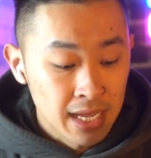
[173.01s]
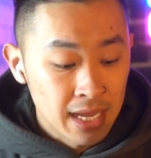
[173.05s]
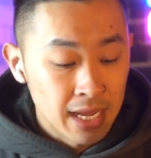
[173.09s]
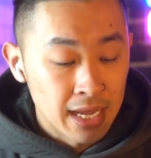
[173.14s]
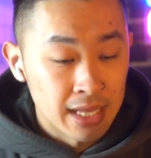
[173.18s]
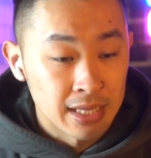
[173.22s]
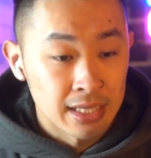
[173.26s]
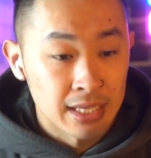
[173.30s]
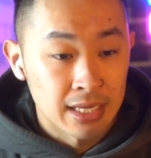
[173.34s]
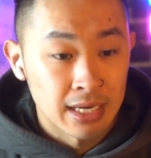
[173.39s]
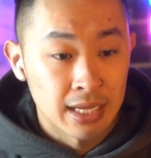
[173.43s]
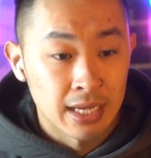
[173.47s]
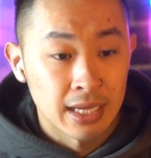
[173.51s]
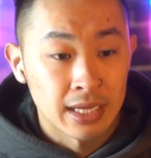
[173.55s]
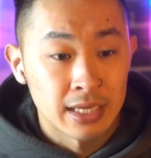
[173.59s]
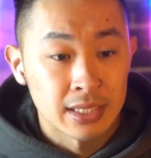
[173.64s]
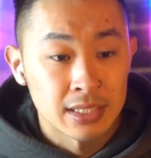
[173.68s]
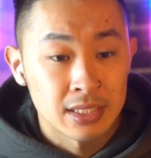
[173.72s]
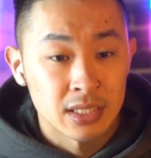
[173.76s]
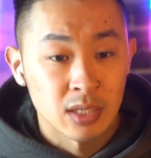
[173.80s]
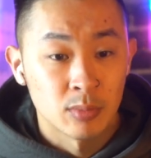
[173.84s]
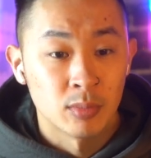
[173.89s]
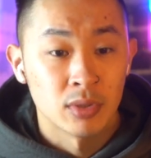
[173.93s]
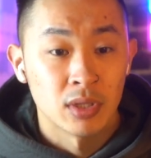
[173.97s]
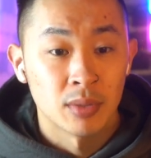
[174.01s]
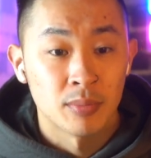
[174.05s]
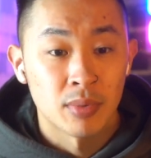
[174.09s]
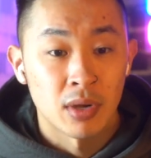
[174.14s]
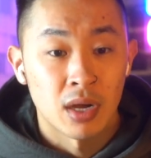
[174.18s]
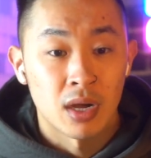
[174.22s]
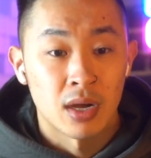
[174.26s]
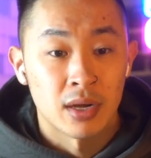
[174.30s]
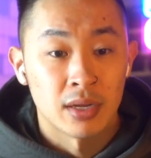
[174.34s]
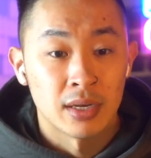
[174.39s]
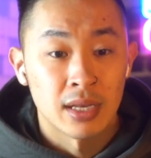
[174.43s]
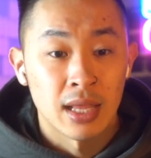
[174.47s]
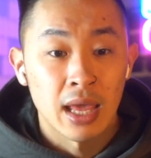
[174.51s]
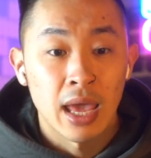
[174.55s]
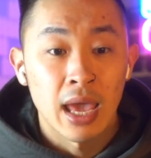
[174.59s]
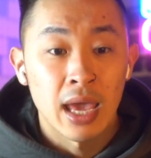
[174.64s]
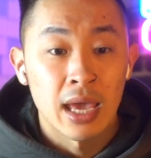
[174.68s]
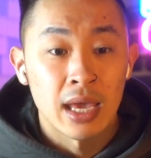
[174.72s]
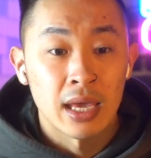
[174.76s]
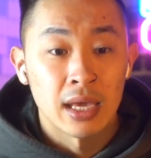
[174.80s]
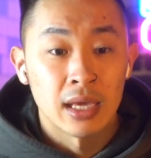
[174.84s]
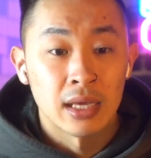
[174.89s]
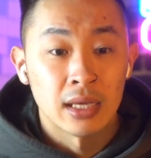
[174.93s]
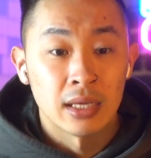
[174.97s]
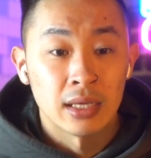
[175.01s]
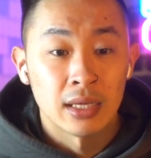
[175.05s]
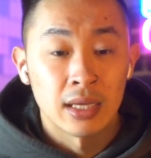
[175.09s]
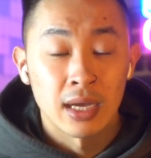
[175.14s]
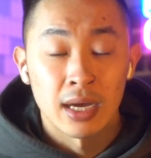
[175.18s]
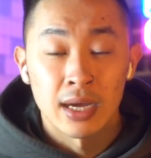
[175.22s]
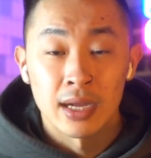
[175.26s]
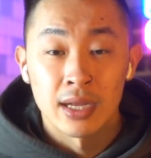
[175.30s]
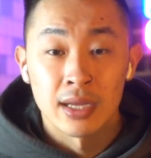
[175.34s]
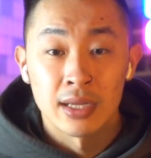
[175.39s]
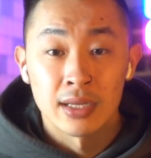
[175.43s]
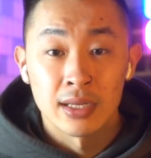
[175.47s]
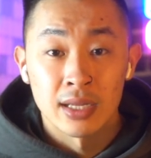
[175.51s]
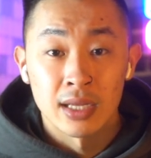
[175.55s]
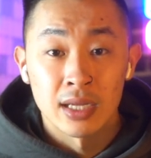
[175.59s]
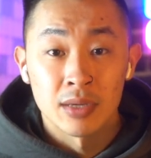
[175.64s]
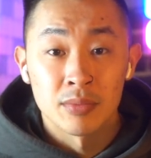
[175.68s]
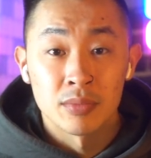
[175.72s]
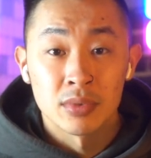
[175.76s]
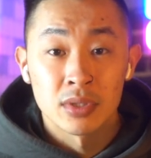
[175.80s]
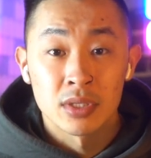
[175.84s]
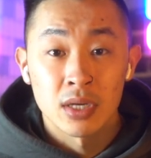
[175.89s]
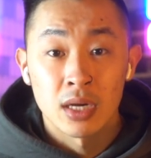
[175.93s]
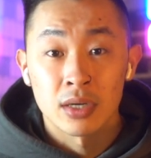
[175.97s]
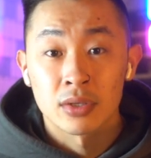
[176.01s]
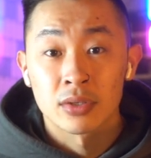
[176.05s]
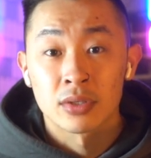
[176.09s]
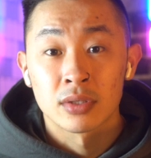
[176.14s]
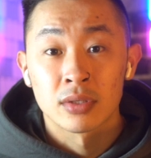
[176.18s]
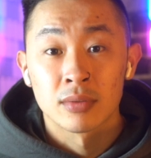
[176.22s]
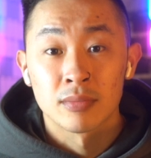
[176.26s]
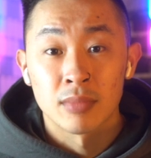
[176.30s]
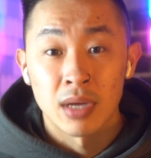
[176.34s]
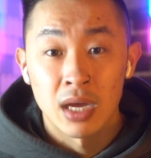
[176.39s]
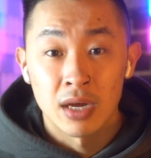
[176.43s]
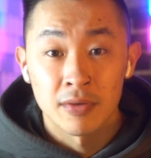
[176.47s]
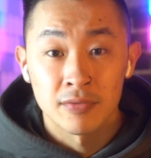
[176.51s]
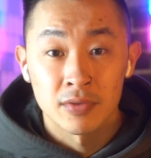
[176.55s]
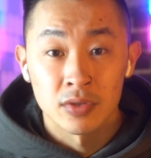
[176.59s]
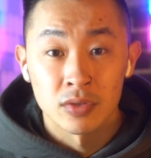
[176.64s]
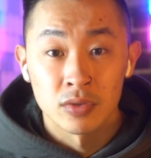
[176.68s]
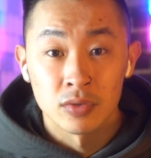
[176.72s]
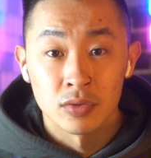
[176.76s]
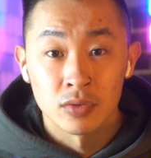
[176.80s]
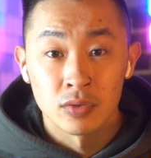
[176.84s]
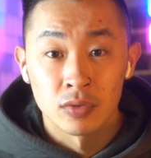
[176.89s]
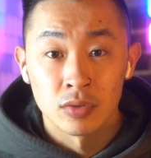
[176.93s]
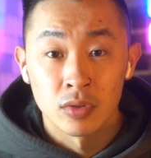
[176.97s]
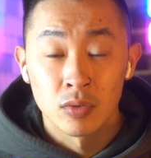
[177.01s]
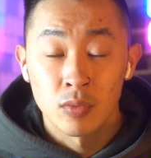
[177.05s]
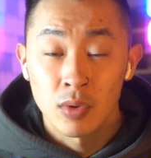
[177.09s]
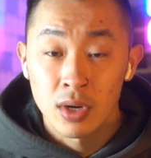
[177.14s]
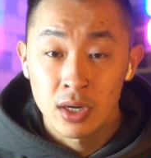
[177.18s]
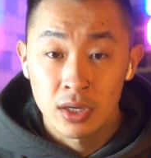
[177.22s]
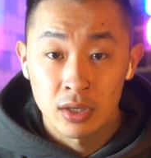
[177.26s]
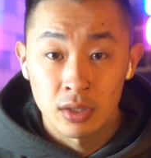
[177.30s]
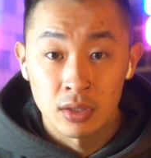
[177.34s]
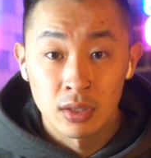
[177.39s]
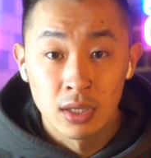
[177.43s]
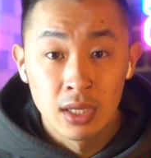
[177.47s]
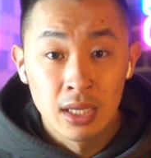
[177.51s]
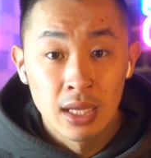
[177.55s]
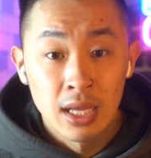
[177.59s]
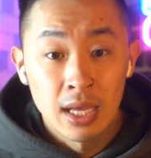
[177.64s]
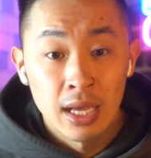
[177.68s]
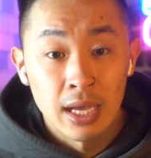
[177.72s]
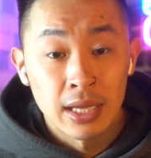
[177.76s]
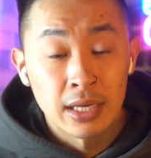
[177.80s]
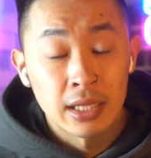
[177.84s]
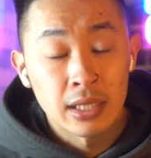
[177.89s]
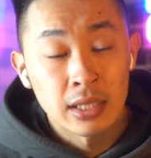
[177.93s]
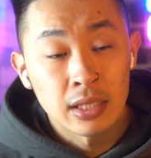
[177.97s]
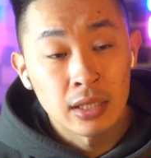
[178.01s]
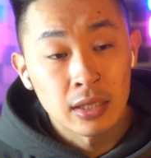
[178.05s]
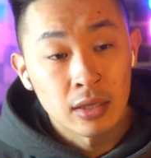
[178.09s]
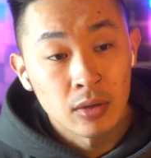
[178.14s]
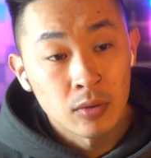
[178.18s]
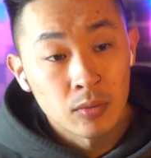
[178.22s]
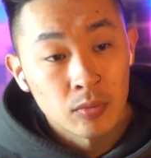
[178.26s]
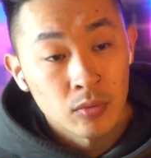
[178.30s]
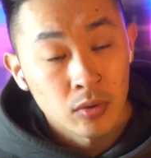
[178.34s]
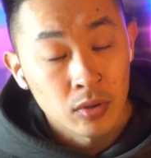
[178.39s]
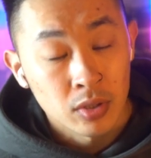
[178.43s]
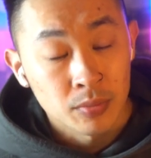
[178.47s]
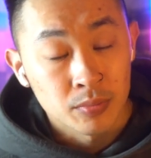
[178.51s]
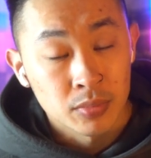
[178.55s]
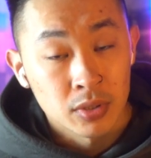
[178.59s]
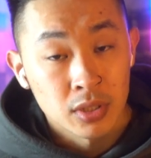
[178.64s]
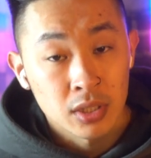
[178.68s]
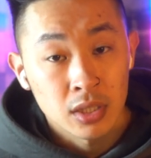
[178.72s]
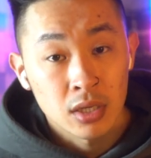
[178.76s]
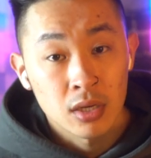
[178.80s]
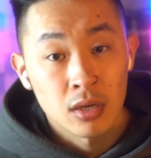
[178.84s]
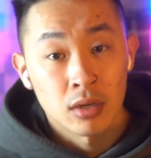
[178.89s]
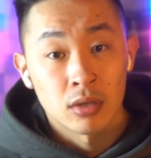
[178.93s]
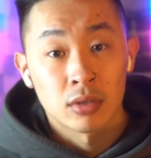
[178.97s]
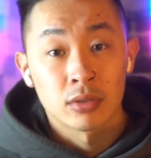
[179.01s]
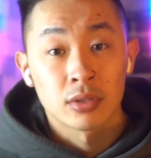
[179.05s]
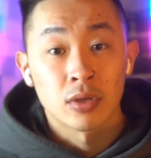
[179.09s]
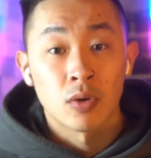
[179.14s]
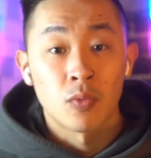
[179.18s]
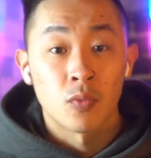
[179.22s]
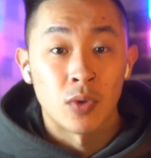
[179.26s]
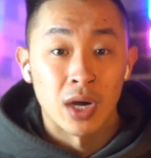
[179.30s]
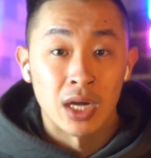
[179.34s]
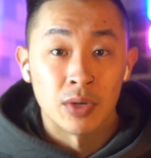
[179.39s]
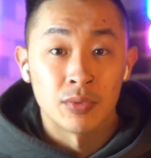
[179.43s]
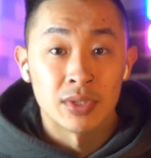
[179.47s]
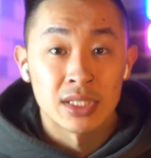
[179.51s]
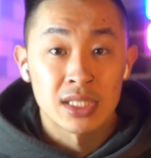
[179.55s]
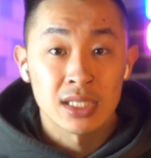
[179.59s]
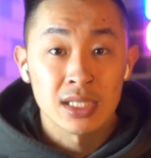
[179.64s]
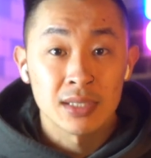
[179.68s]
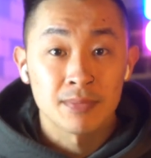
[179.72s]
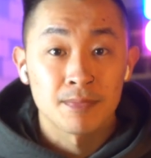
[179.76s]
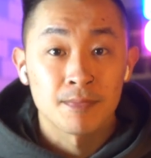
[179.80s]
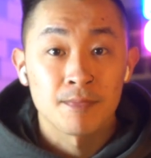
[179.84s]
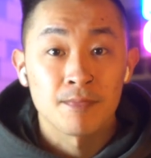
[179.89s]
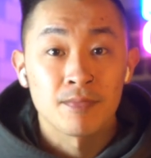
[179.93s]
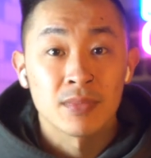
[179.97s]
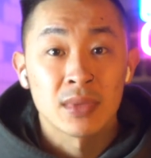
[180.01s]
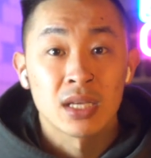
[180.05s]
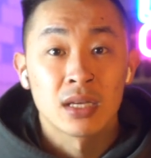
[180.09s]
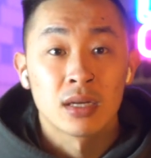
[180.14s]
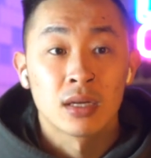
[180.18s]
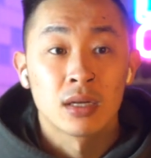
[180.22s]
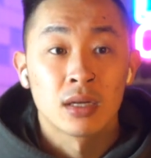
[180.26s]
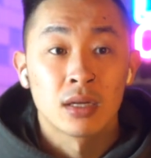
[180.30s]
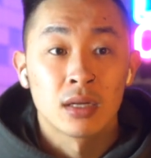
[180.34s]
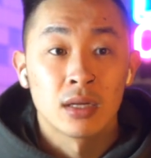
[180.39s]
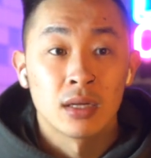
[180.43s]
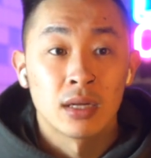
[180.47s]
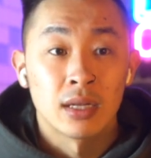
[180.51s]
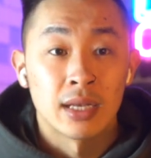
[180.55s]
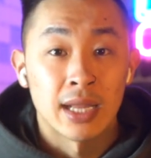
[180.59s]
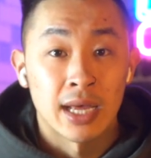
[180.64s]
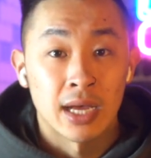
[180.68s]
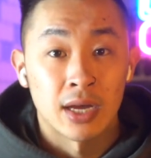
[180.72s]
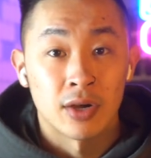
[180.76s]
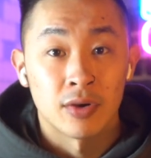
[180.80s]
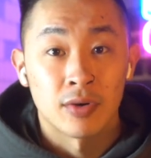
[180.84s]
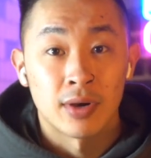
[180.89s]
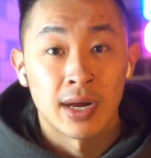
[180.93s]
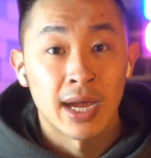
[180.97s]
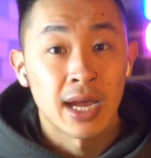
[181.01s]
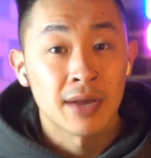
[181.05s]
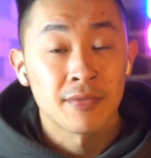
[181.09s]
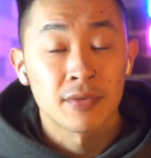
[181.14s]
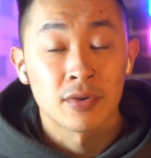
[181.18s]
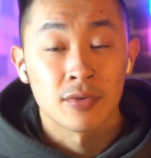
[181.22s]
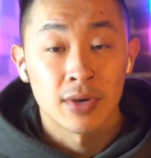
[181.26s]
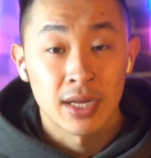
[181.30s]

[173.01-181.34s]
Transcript: And then I stumbled upon a guy named Dr. Matthew Walker, and he wrote a book called Why We Sleep. Now, I haven't